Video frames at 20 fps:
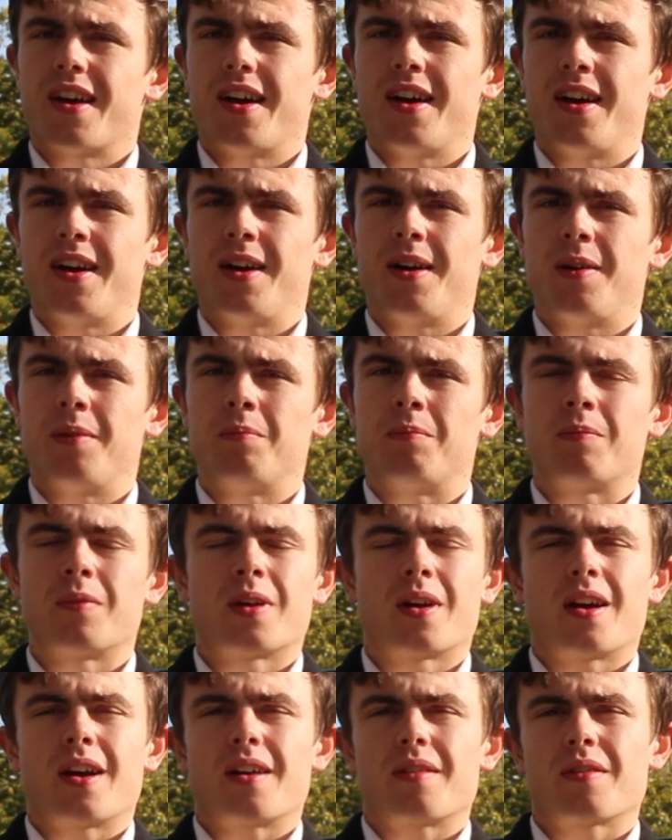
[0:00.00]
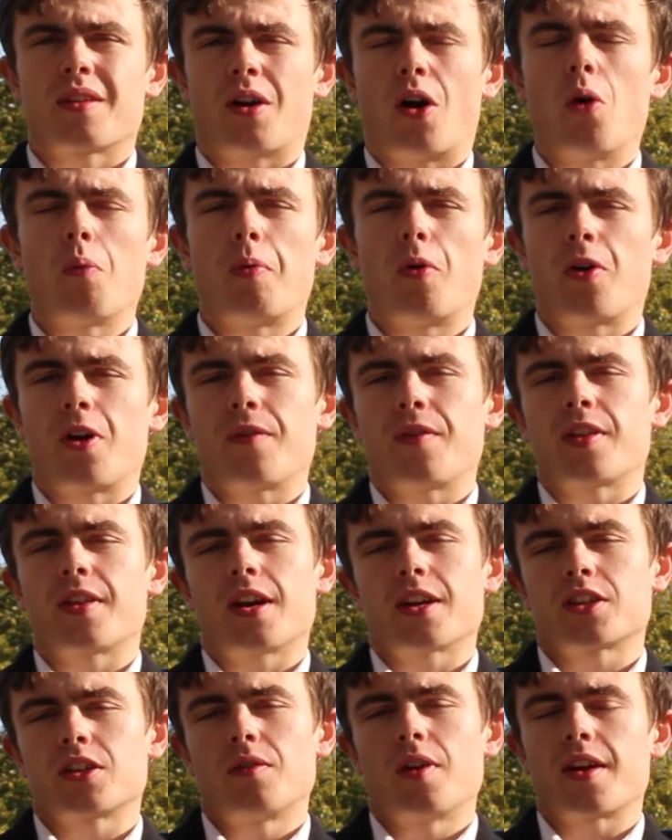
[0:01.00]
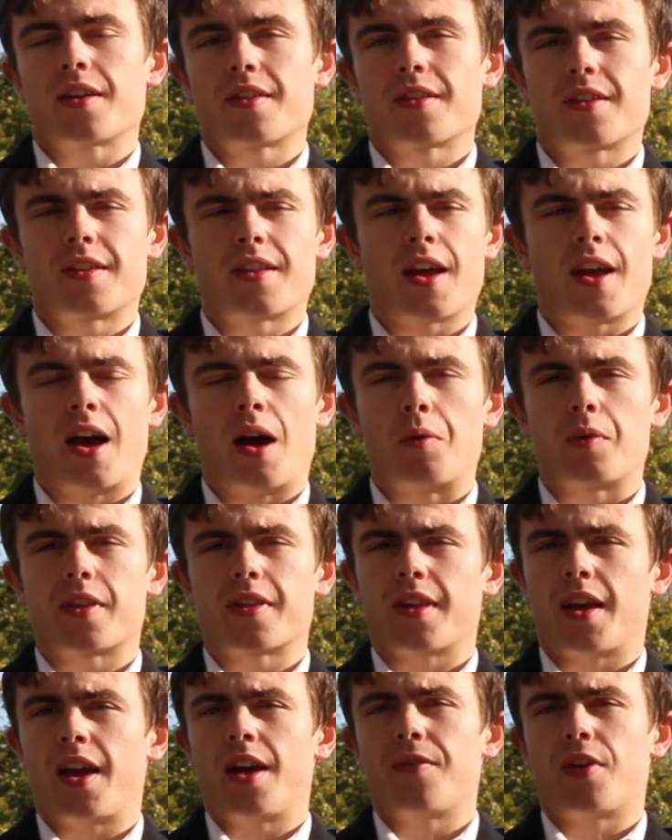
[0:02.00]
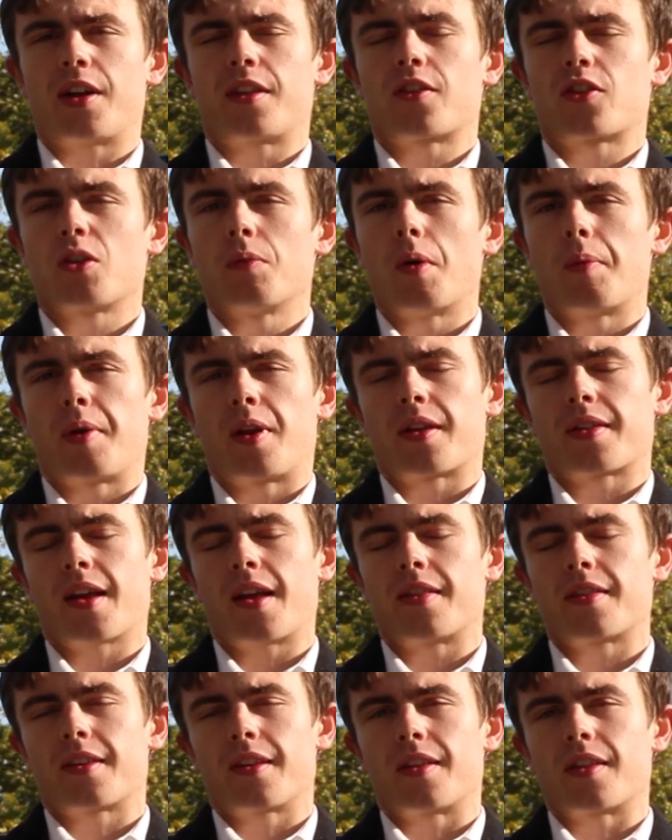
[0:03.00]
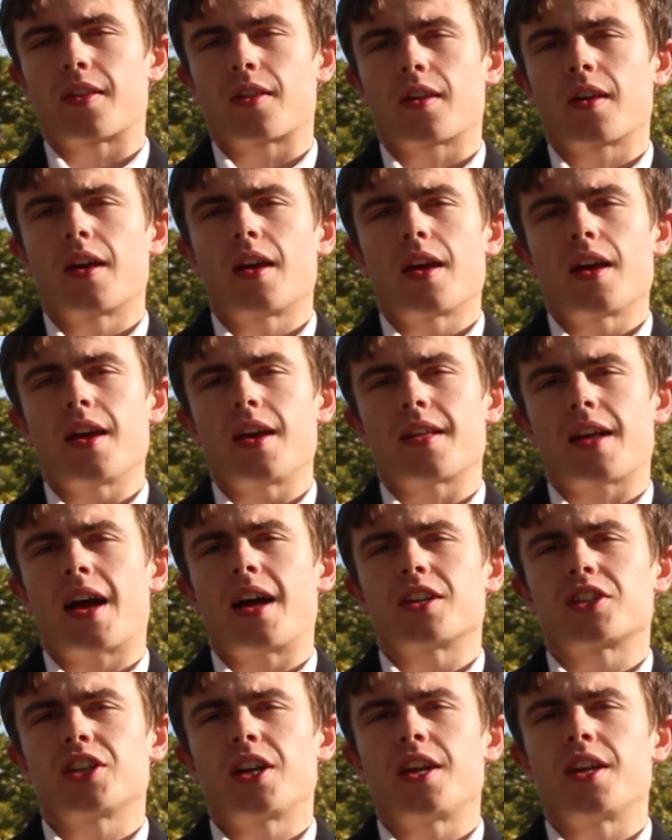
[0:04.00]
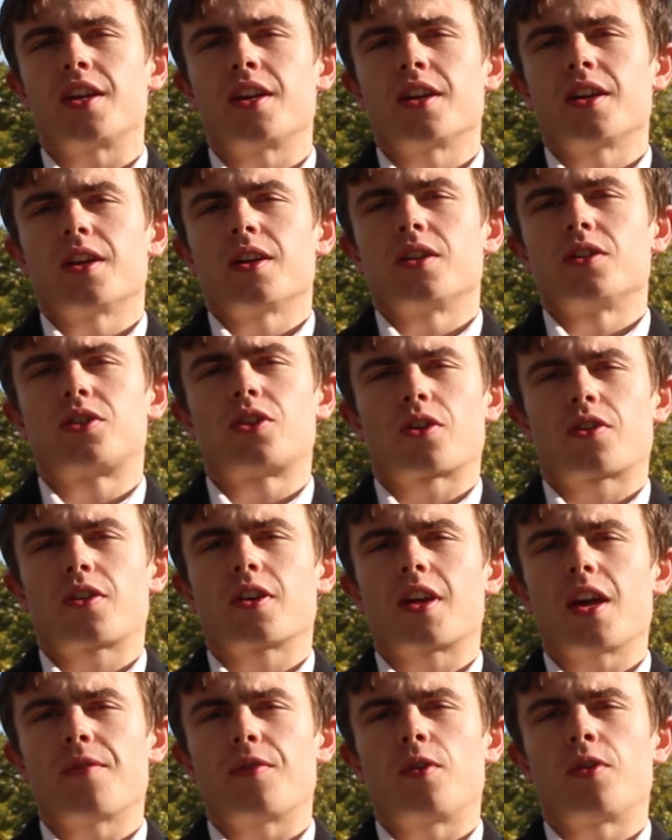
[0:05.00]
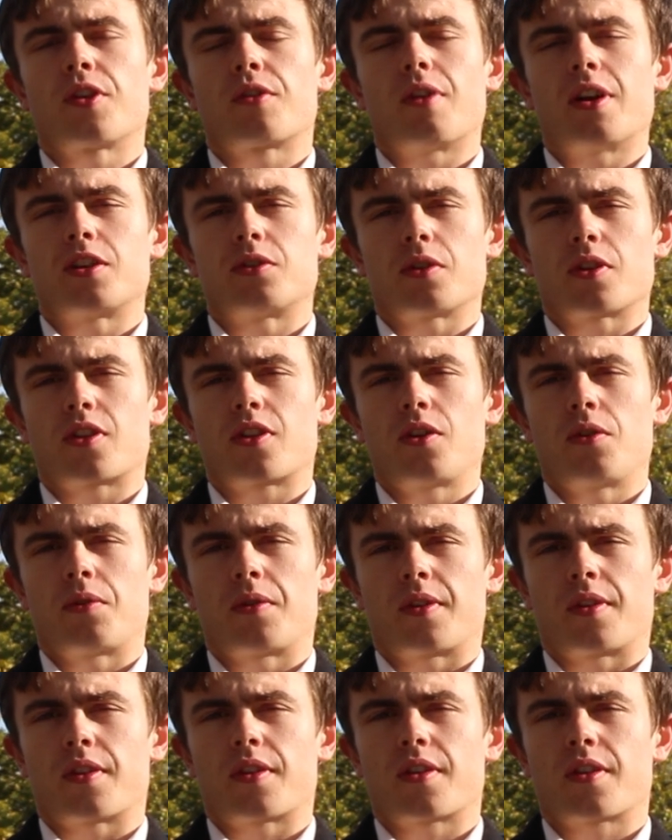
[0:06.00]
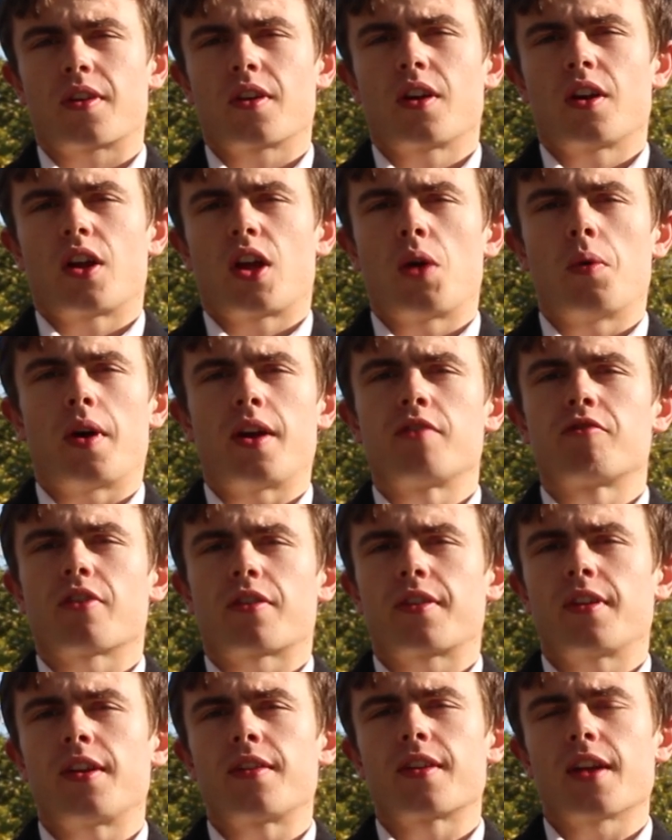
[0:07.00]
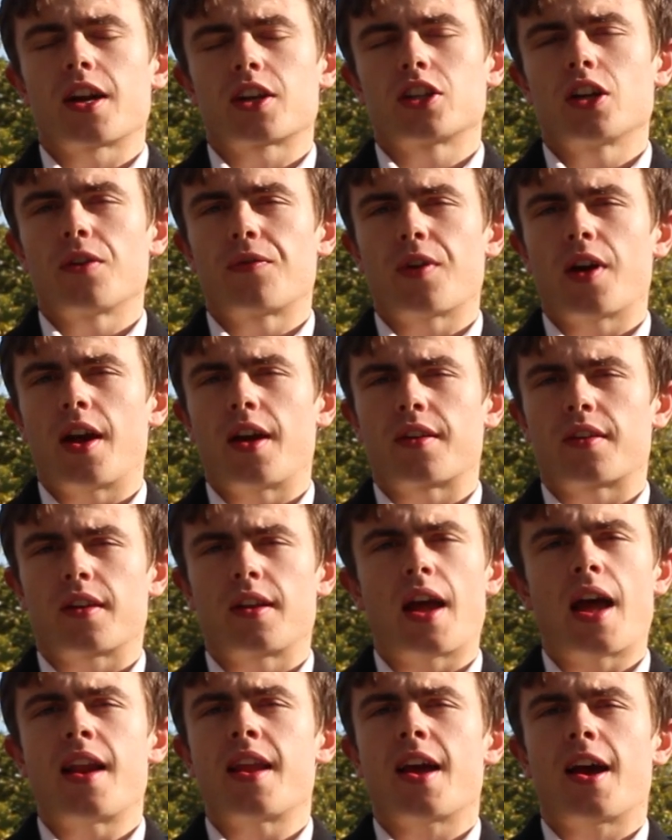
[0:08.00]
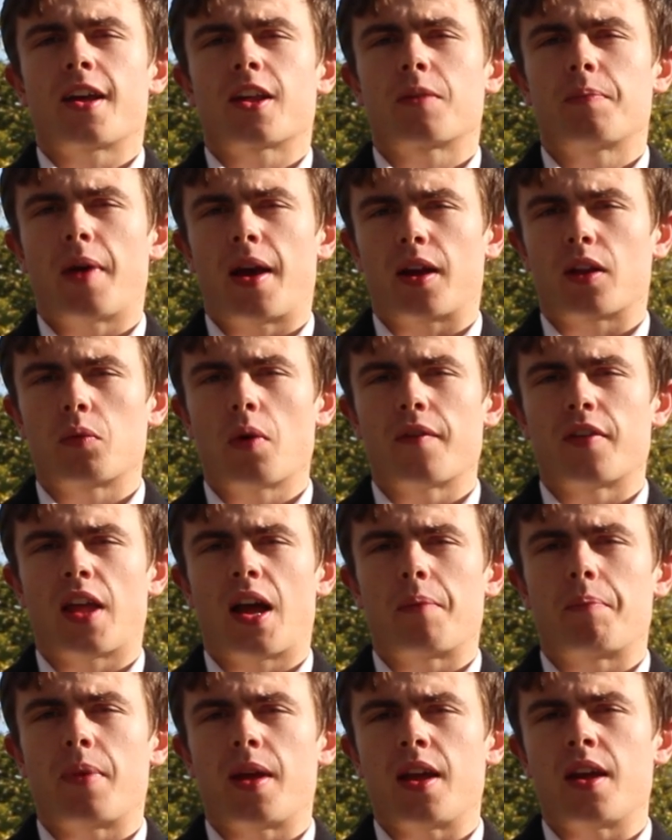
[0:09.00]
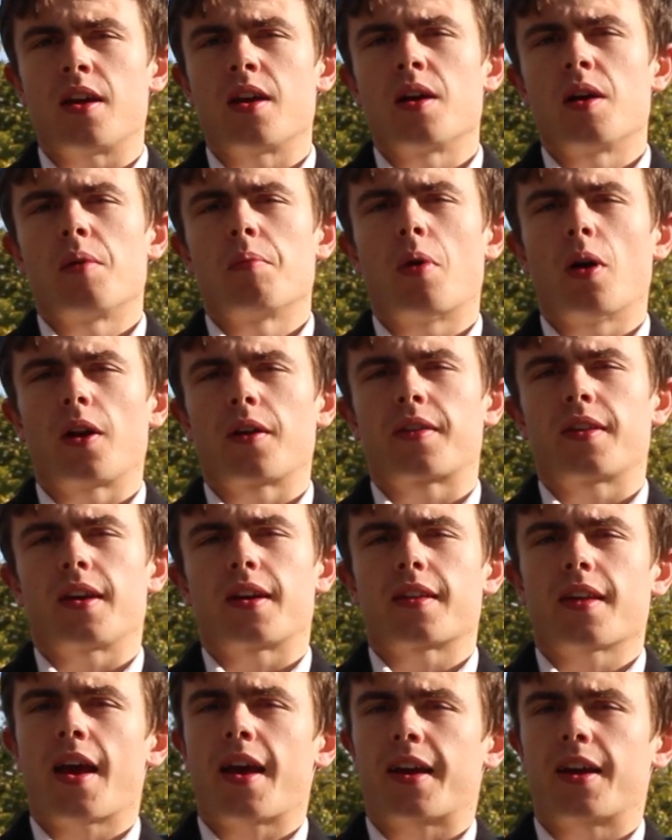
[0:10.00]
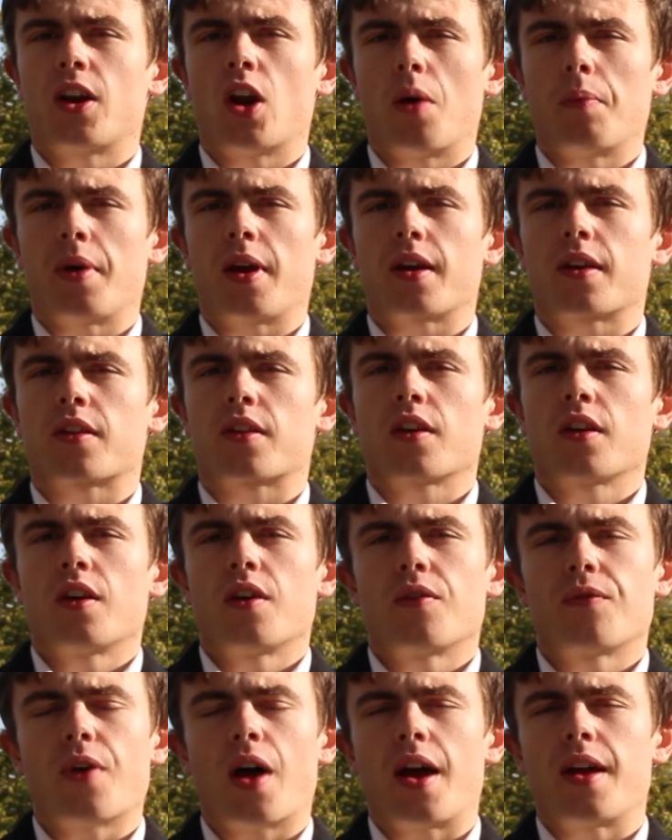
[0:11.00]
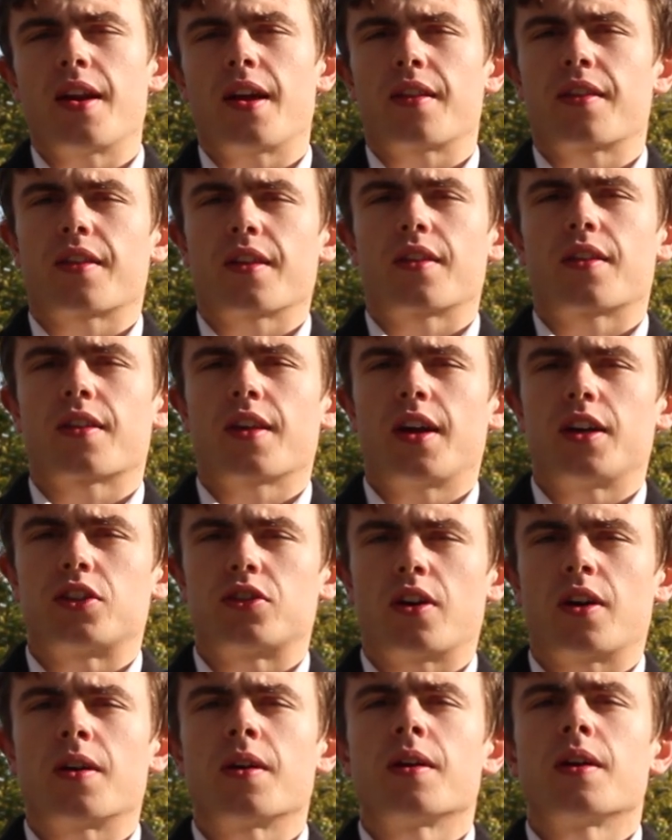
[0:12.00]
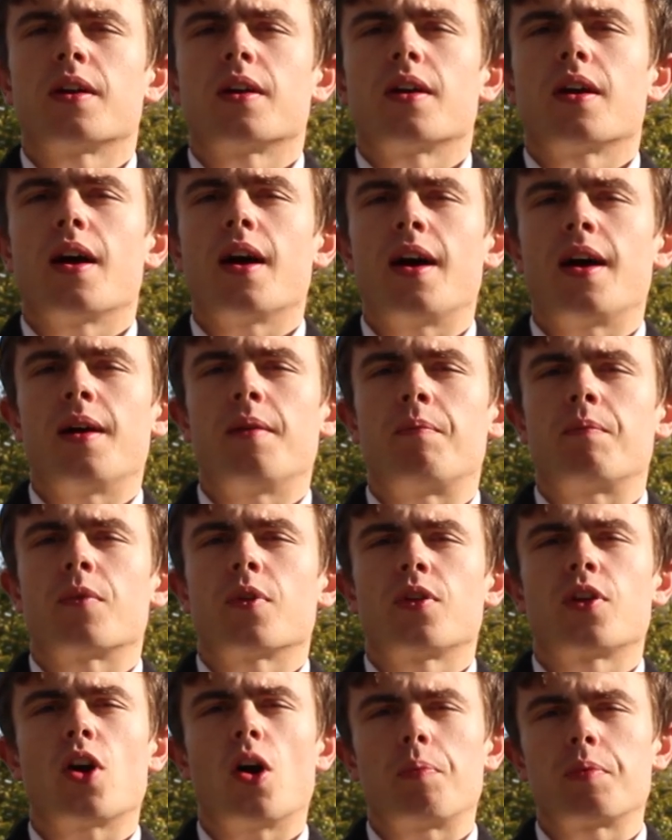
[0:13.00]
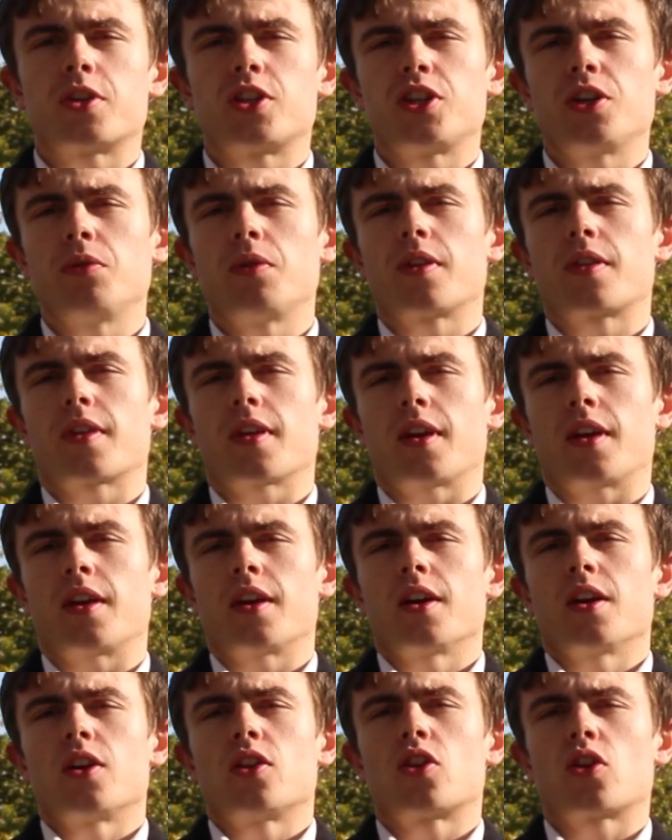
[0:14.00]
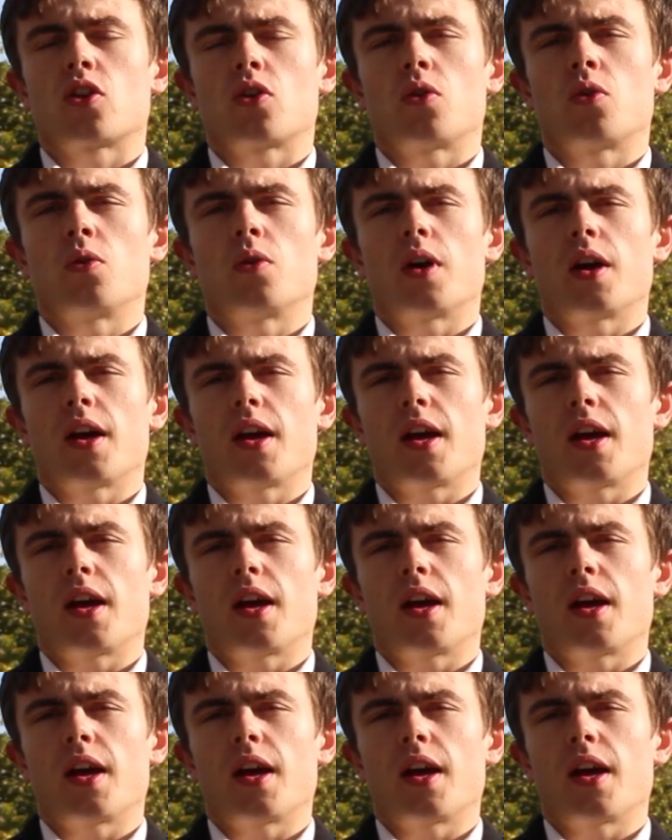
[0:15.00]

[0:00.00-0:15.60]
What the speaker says: The whole point of International Relations Today, I would say, if I had to sum up in a sentence, is actually just to give undergraduate students who are interested in international affairs in any aspect, whether that be politics, economics, finance, etc., the opportunity to